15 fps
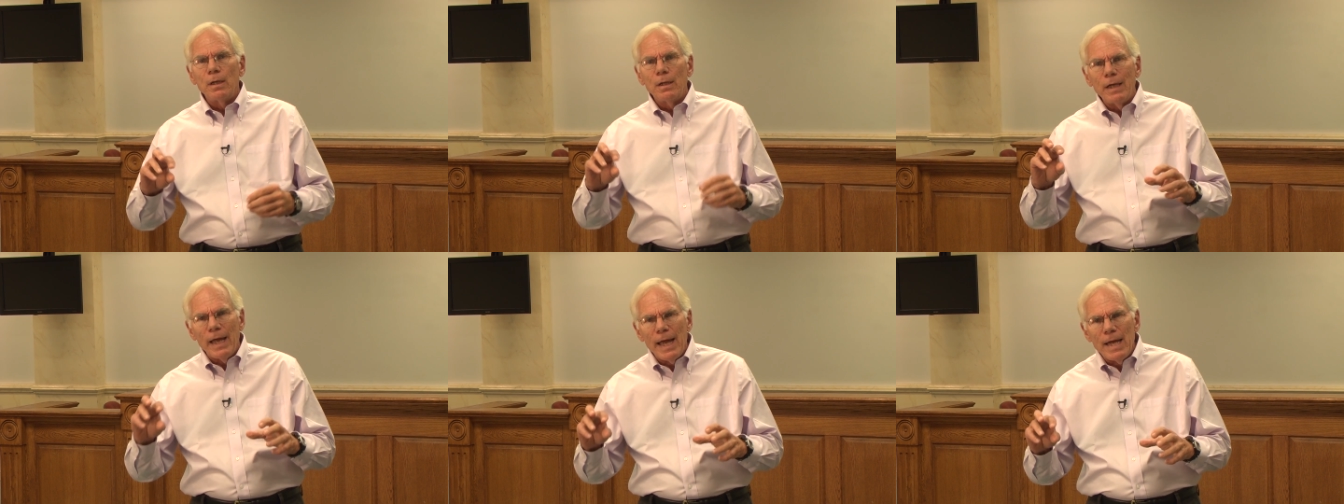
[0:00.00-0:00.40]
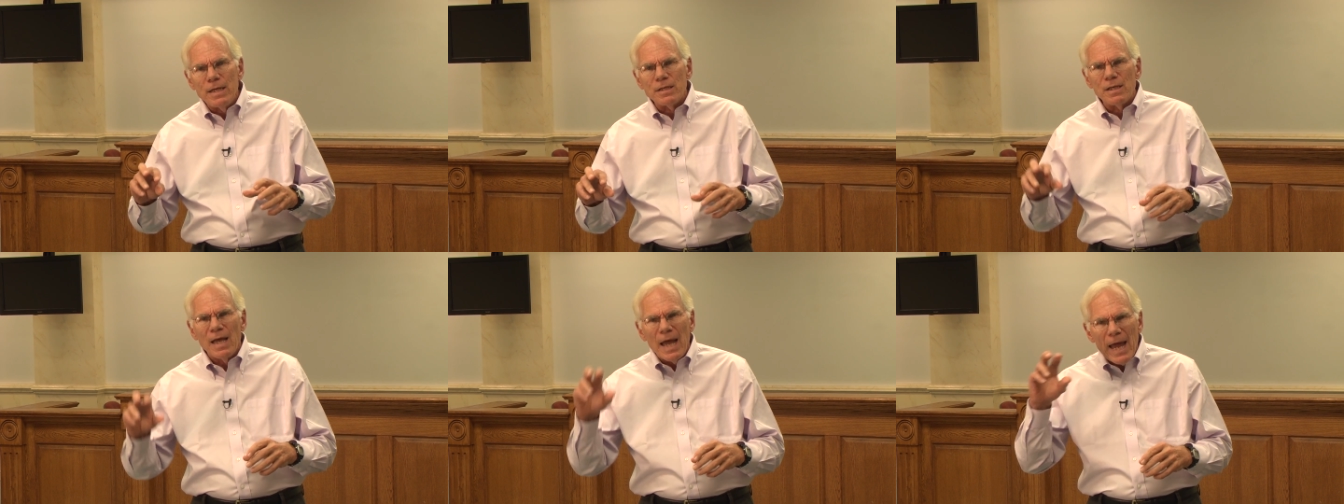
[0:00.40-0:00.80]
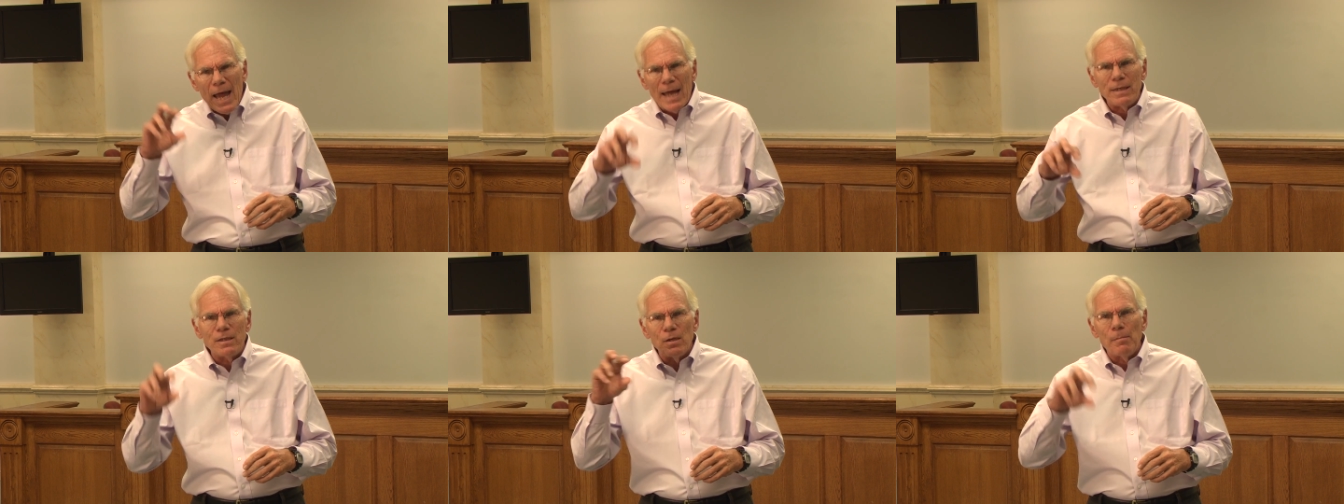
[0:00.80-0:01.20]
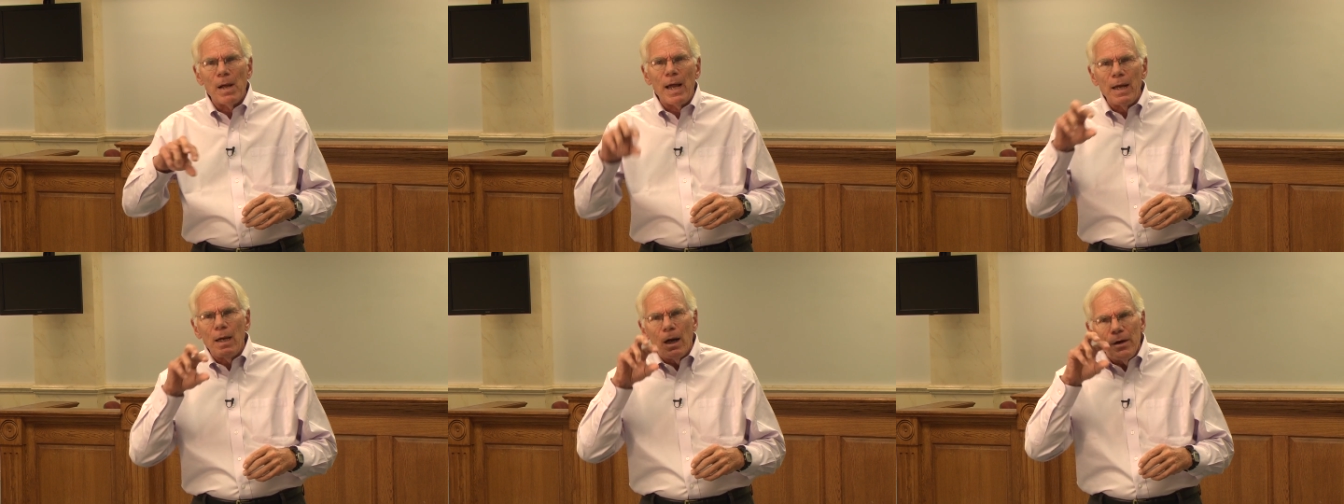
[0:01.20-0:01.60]
case add to
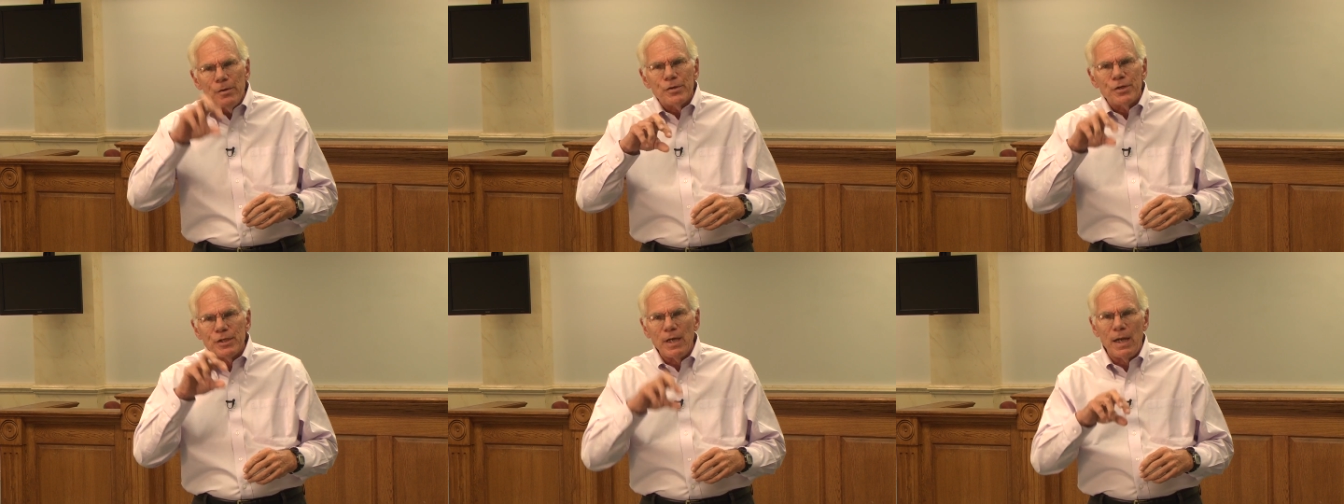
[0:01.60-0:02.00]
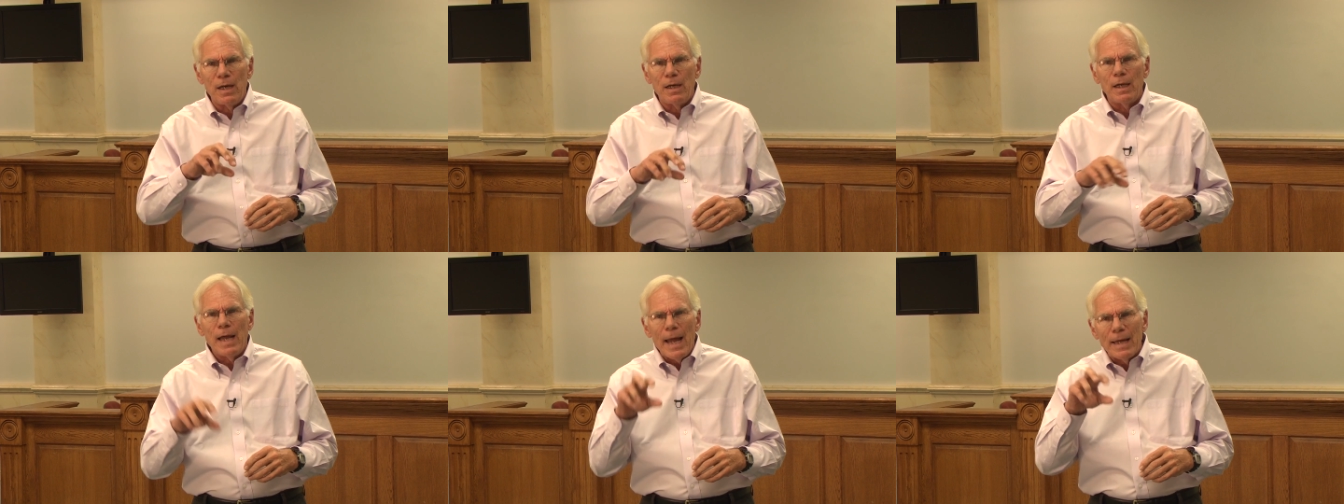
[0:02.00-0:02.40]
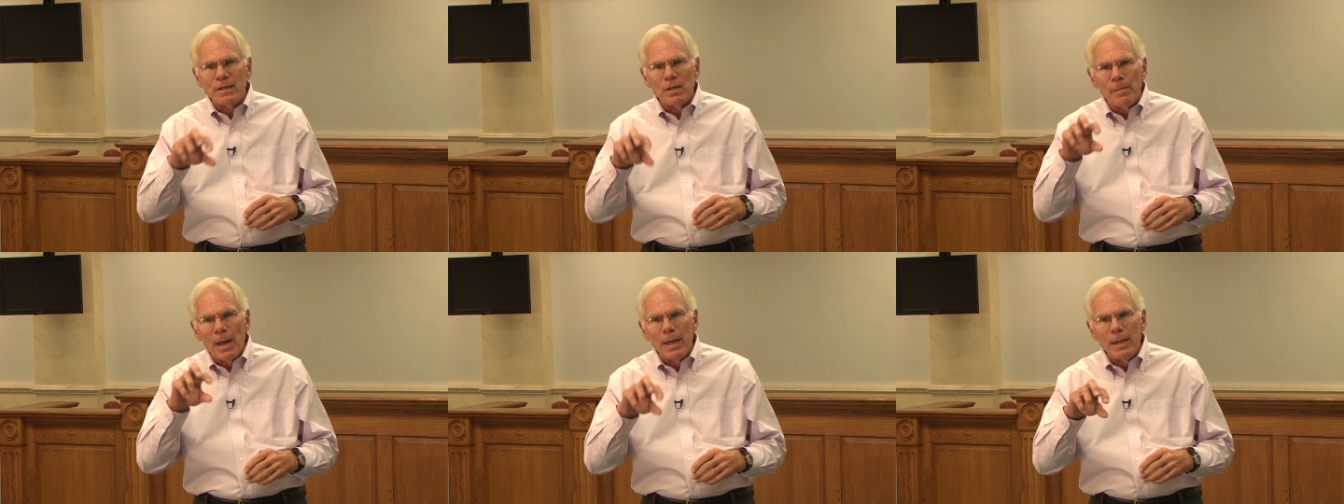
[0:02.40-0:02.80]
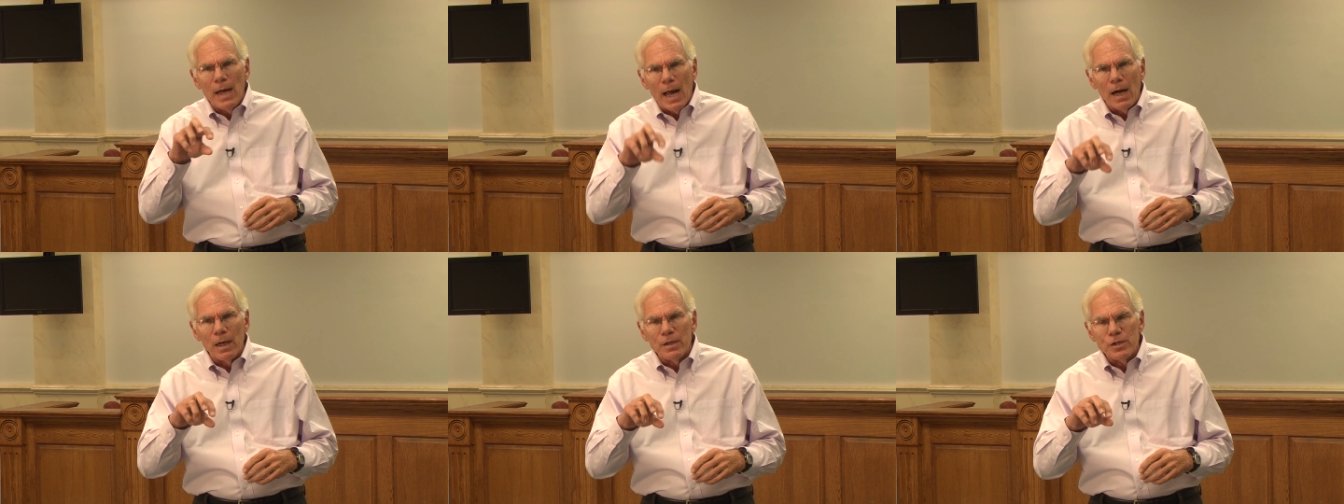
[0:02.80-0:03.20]
my understanding, add to my
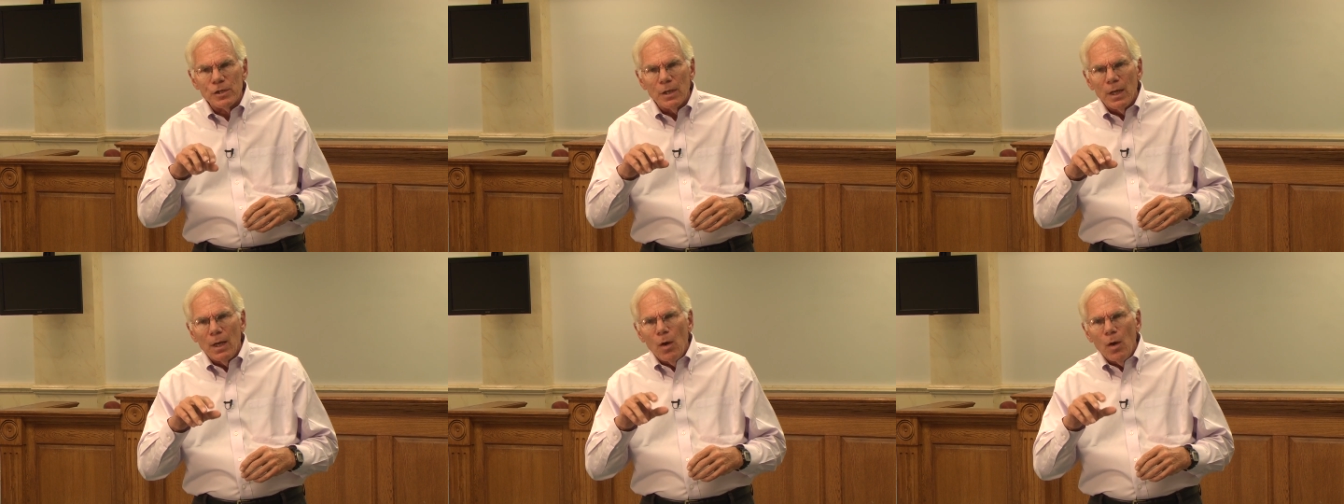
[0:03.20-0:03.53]
knowledge?